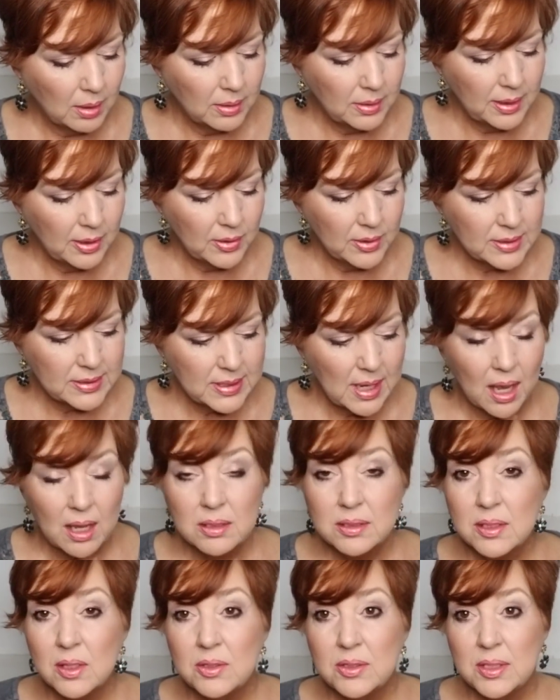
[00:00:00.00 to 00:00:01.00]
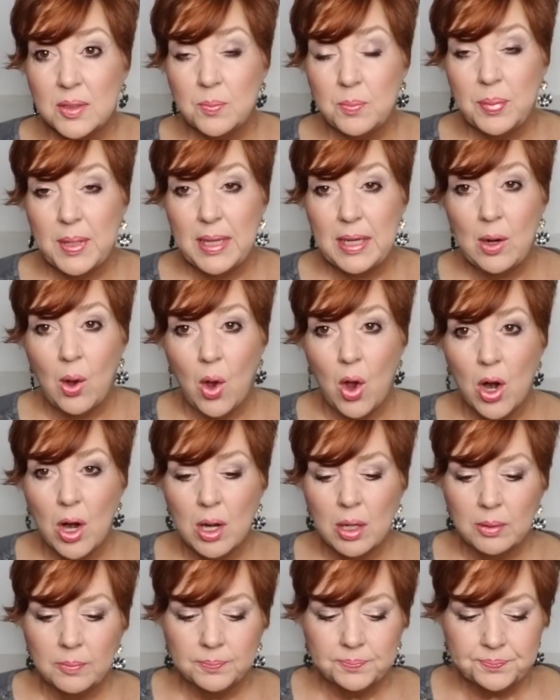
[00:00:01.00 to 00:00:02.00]
there is also some
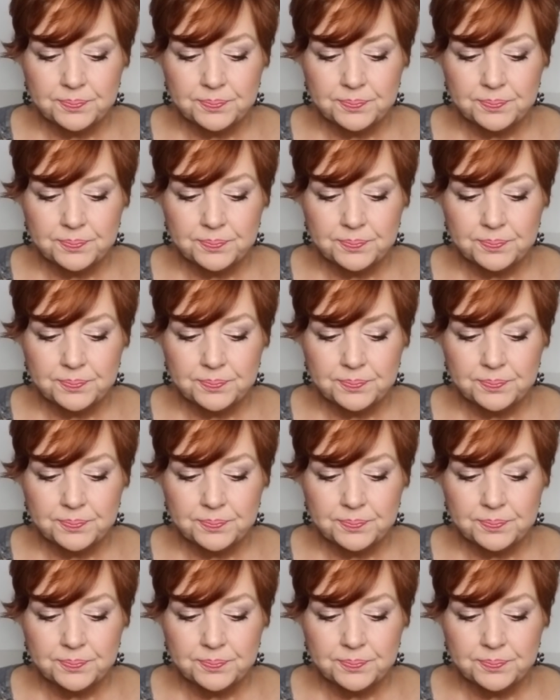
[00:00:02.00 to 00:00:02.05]
PR.